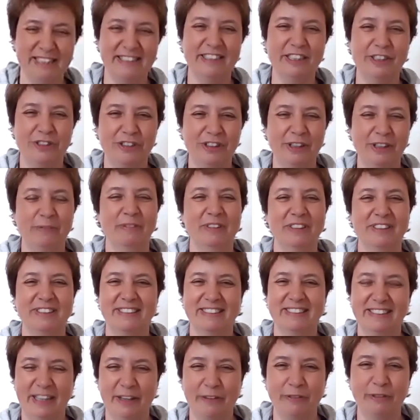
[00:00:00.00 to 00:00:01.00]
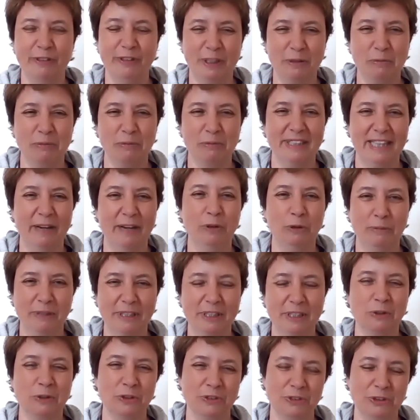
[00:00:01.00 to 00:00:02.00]
amazing achievements, definitely, but that
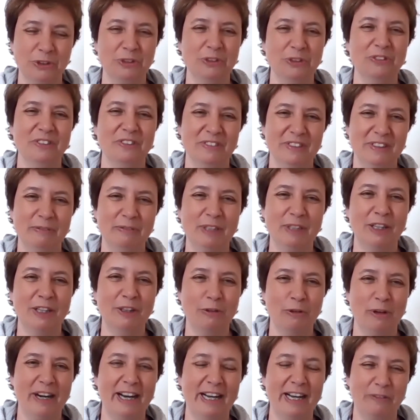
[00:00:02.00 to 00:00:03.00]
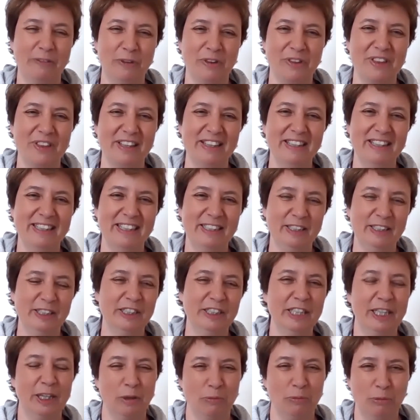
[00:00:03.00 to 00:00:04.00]
would be cool too, to be on the rack with
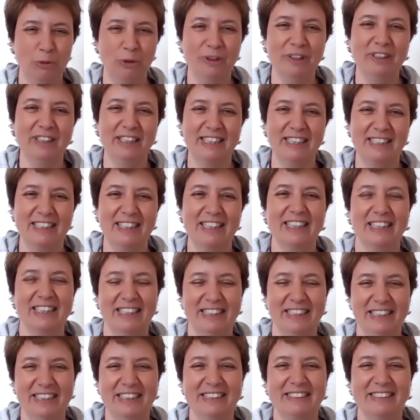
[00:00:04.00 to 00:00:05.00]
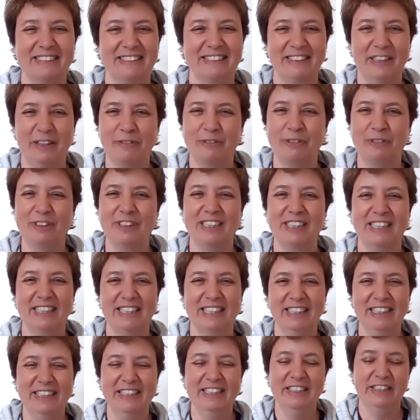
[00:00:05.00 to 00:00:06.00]
in the airport like that. Yes, definitely.
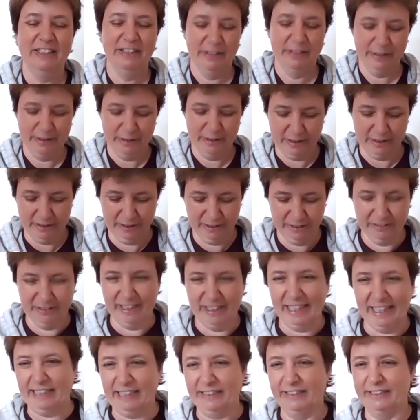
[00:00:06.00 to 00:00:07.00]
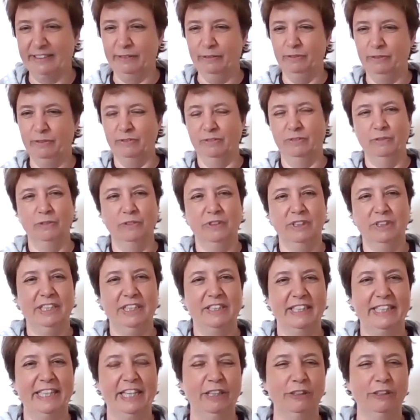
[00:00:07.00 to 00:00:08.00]
All right.
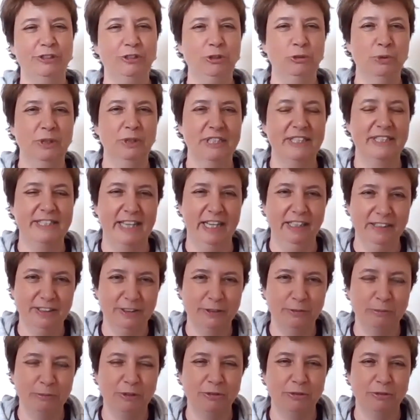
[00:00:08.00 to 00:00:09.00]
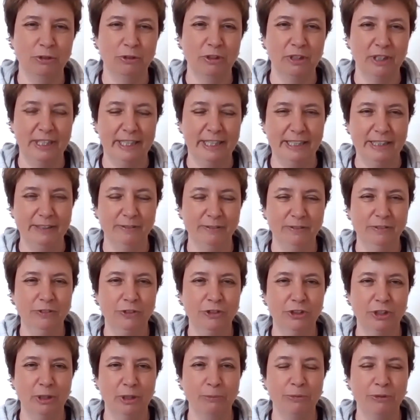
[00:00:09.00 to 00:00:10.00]
Anything else you want to tell us before I
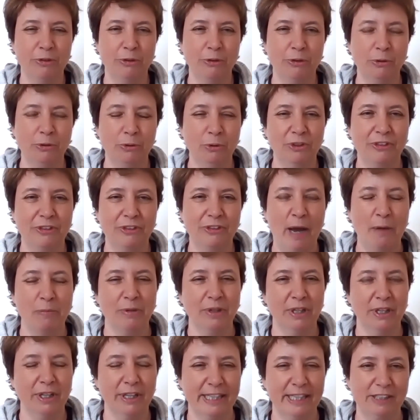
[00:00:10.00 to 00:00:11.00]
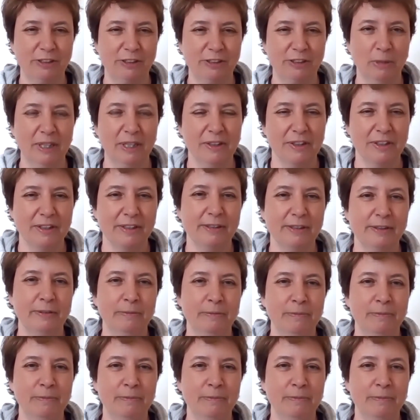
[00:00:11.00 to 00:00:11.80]
jump to what's happening next month?